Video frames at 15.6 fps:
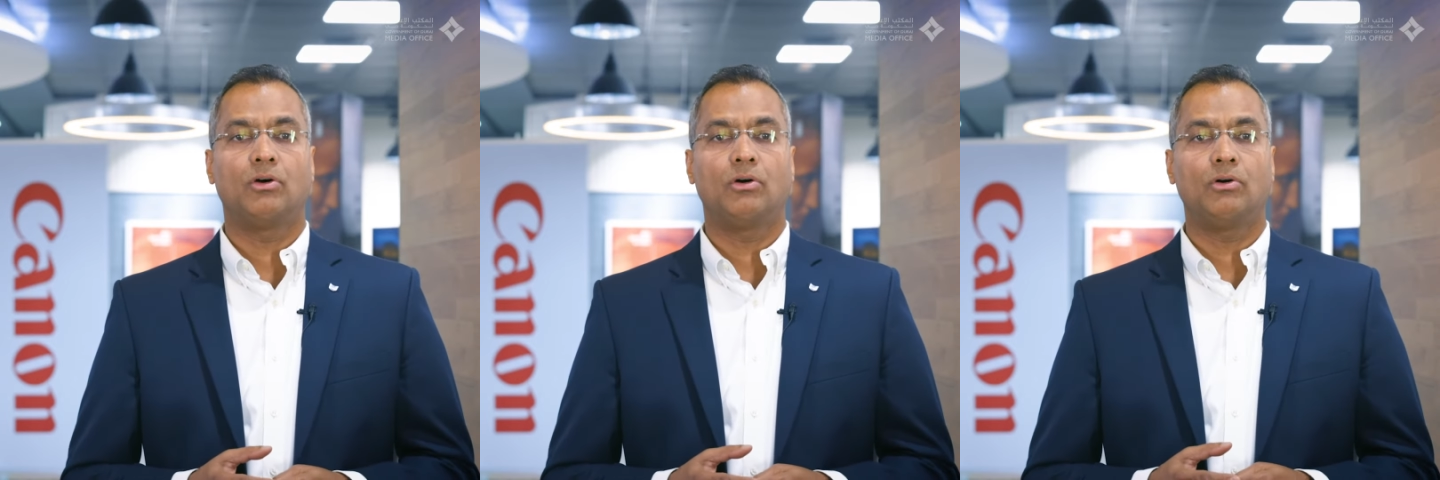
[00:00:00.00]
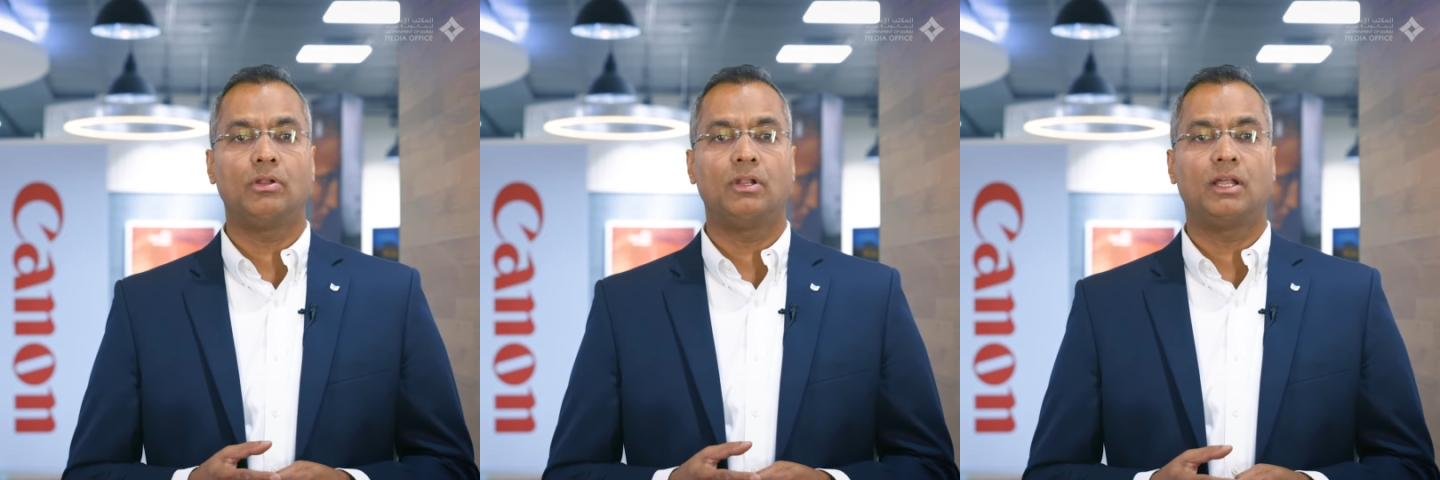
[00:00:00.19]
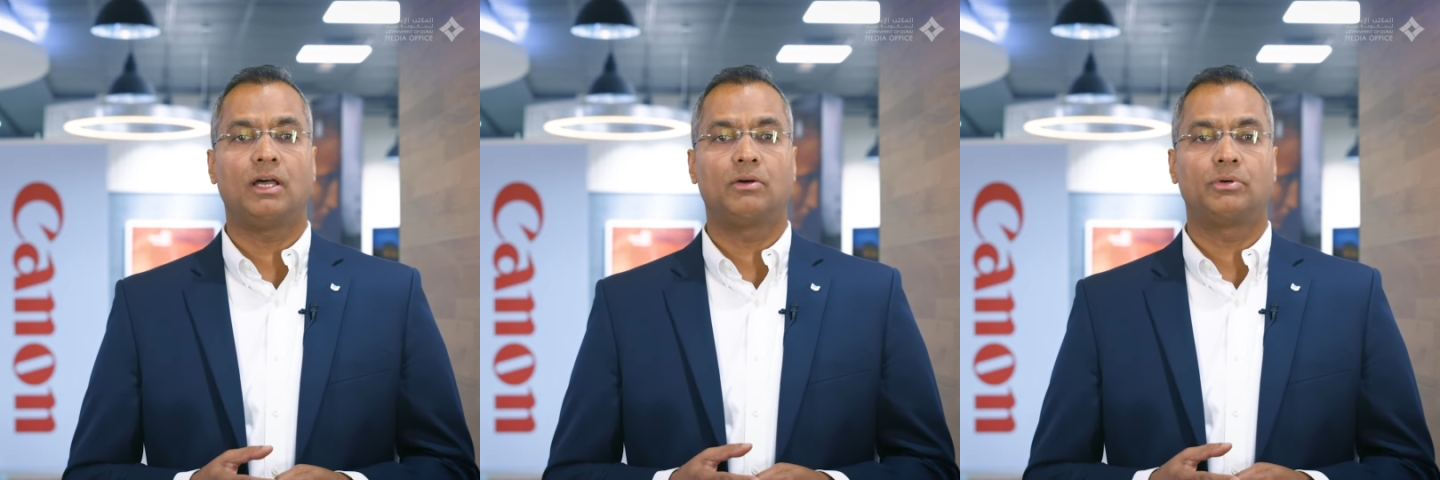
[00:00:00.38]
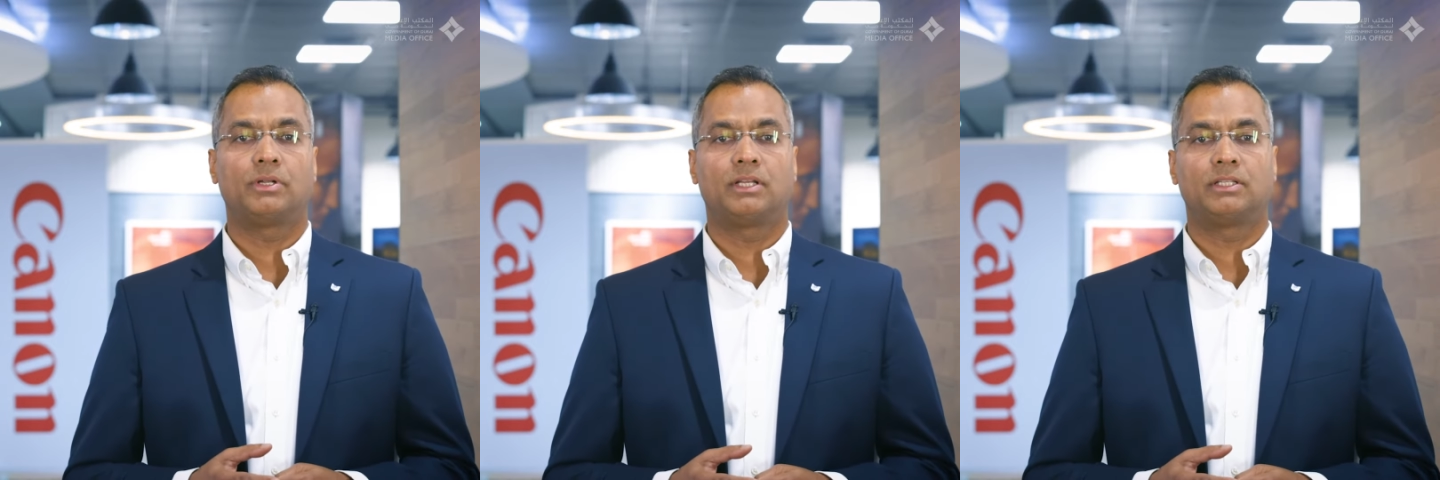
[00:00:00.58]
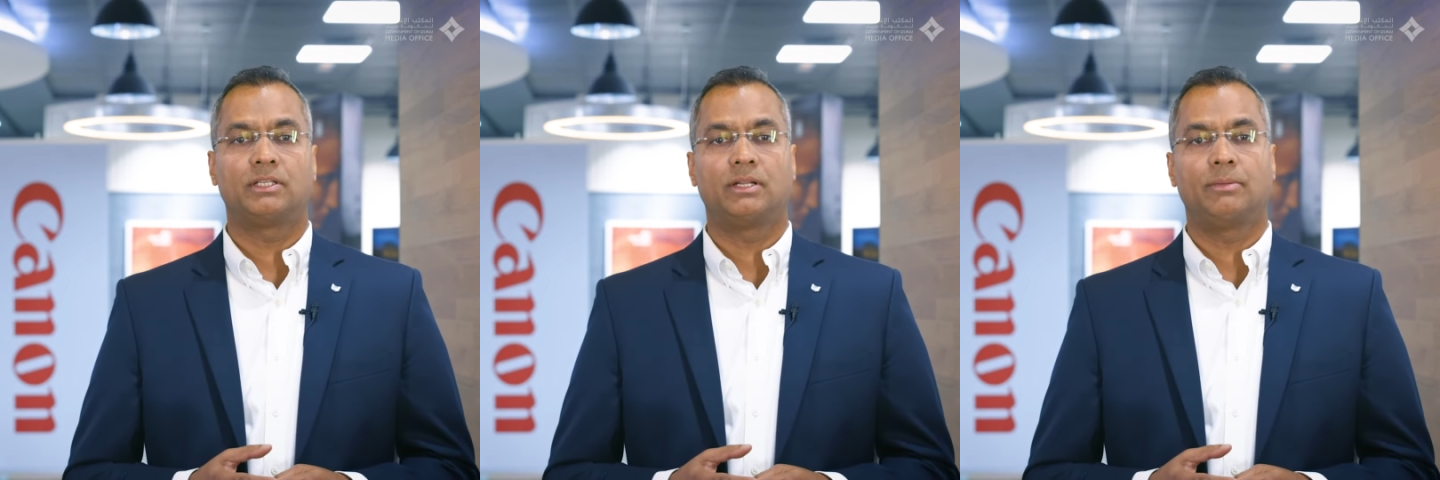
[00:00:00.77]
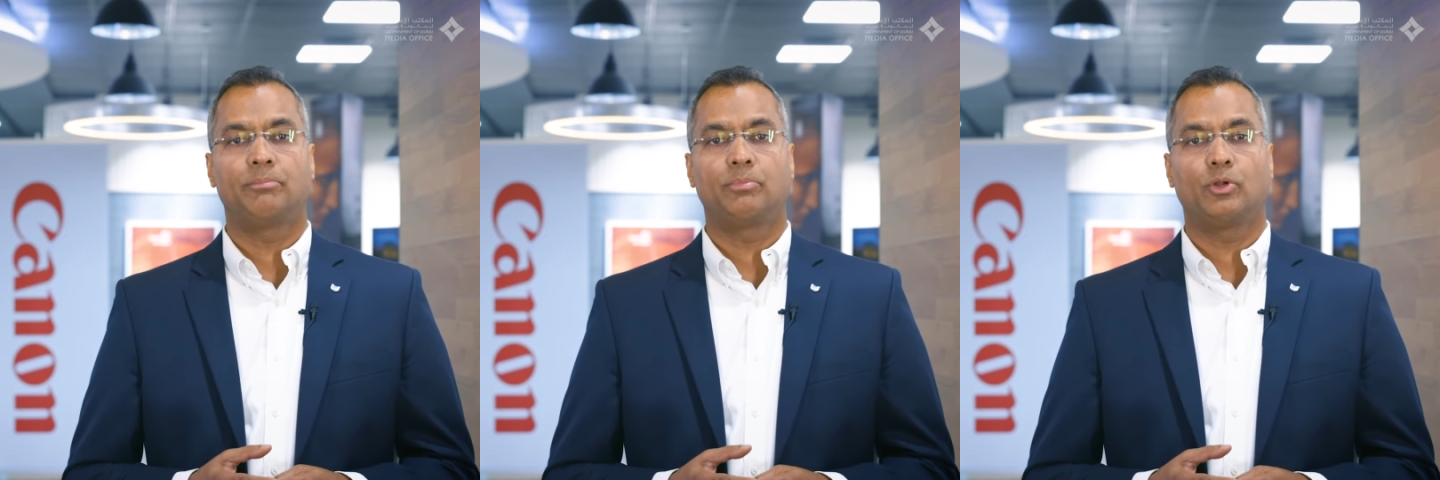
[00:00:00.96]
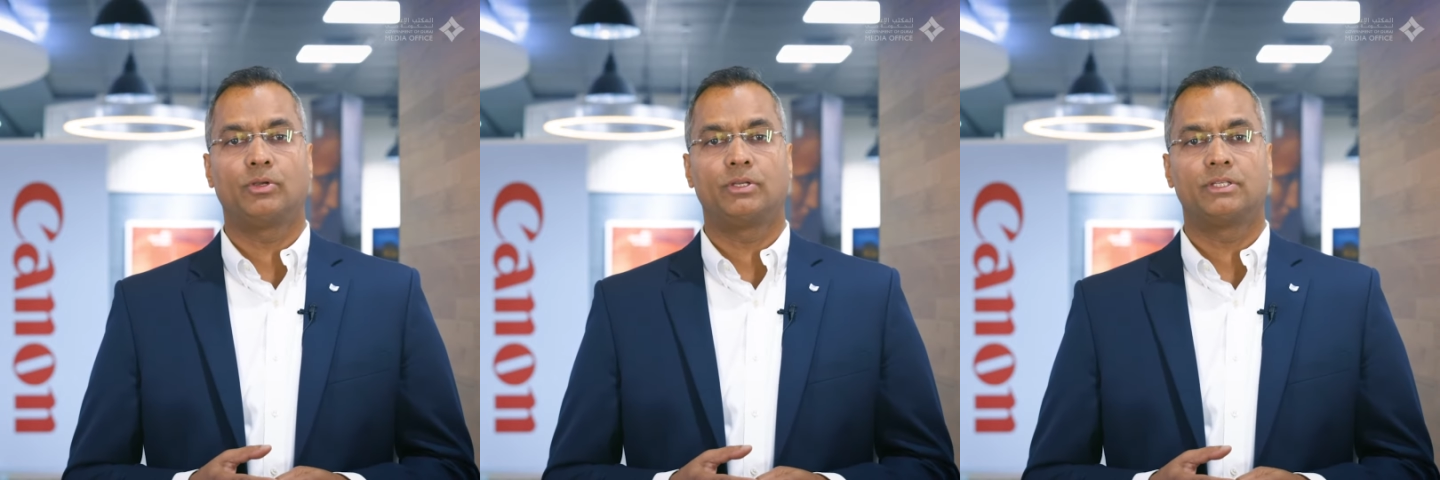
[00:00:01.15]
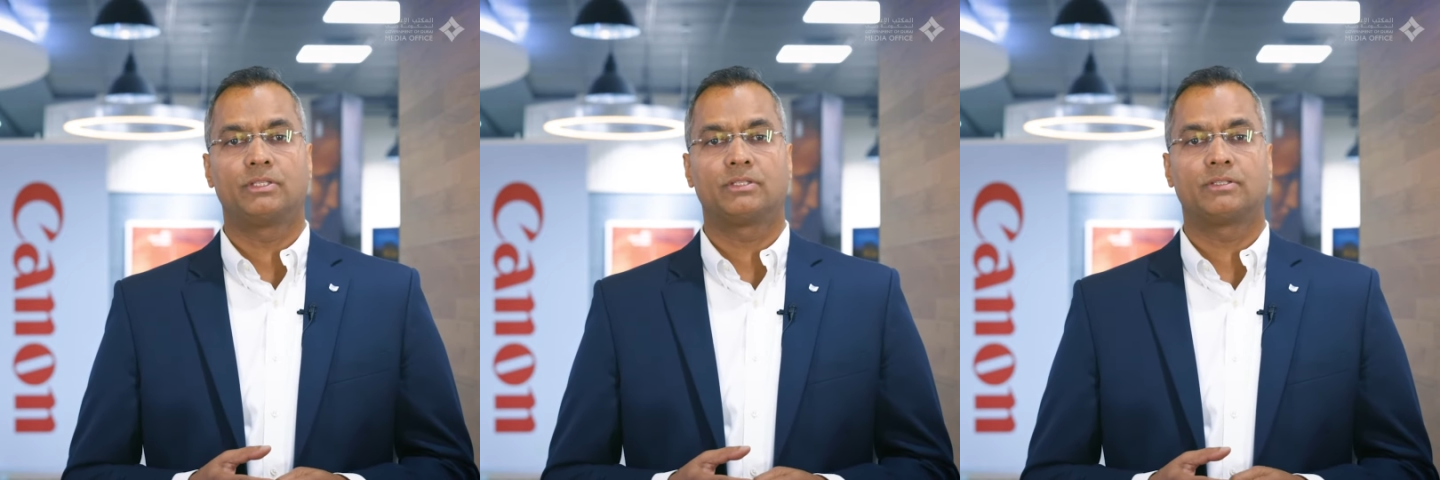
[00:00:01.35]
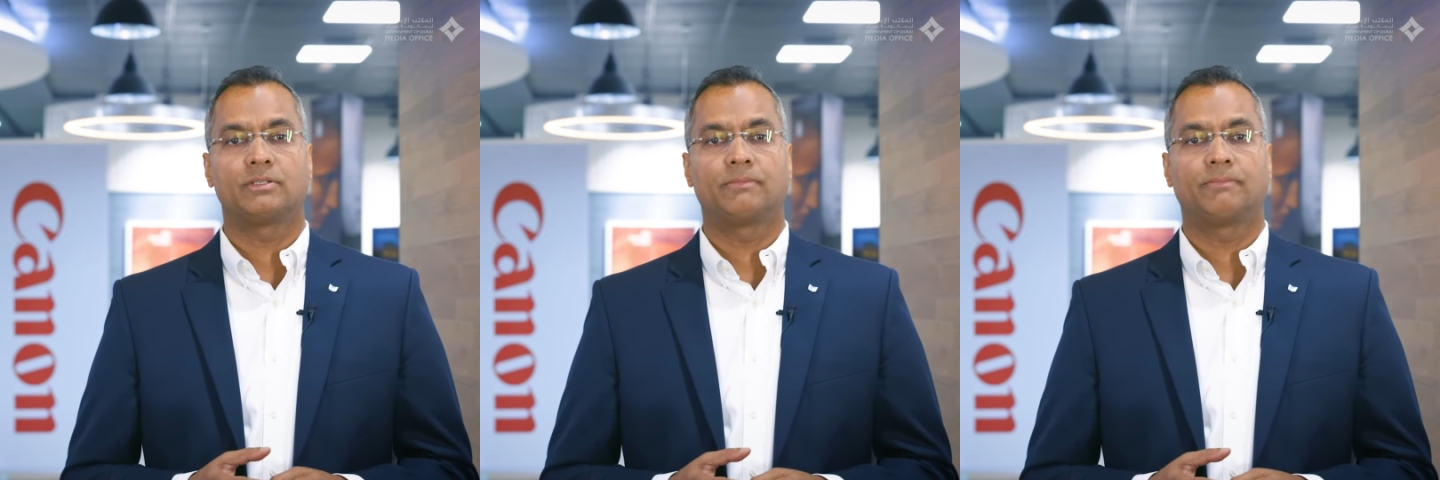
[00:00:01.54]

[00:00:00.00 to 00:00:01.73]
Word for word: all our other employees.